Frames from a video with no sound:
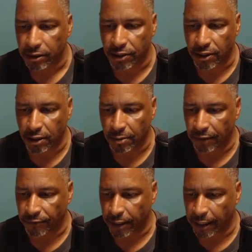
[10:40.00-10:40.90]
excuse me
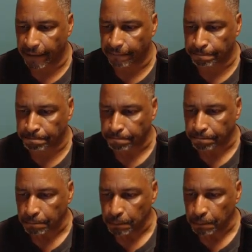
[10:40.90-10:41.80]
for that,
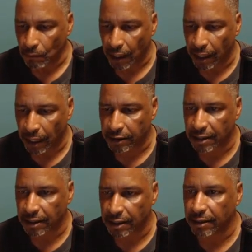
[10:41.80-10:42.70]
had to
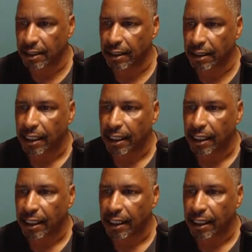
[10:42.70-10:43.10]
sneeze.